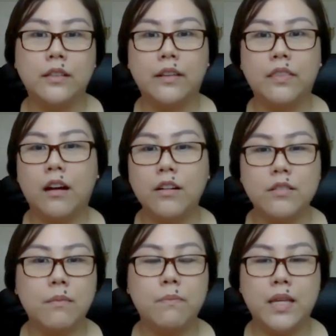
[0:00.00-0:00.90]
Like there are
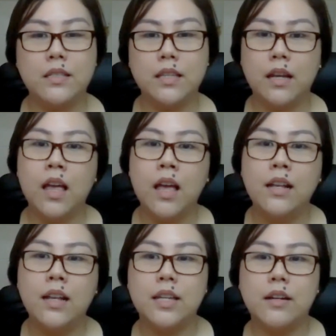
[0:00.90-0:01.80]
some basic,
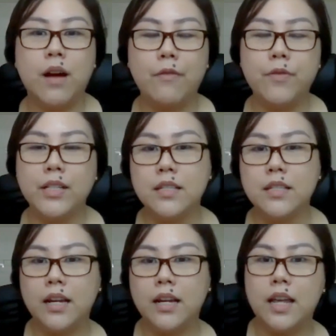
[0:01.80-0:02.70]
let's say, graphic
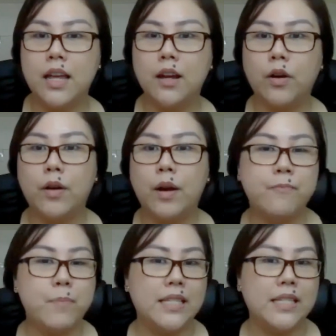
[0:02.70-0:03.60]
designing or
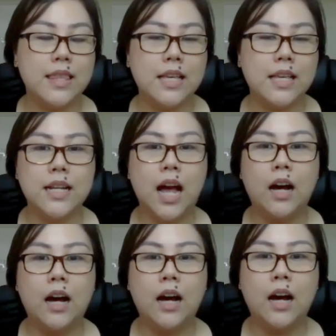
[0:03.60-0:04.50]
basic things on
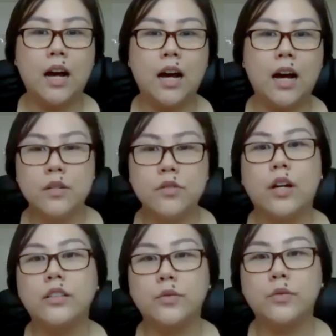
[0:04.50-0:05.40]
how to
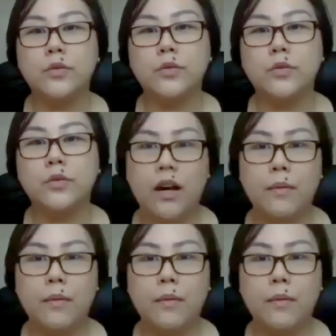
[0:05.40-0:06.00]
start with